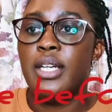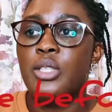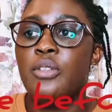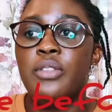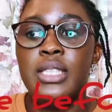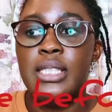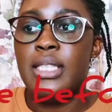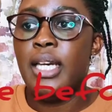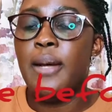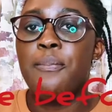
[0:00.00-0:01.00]
So for this
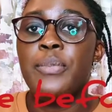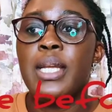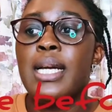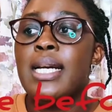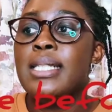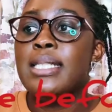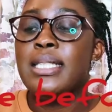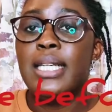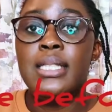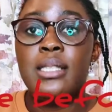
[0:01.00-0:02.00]
year, the
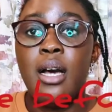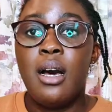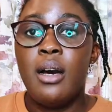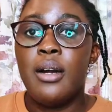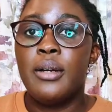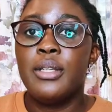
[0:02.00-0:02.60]
dates are,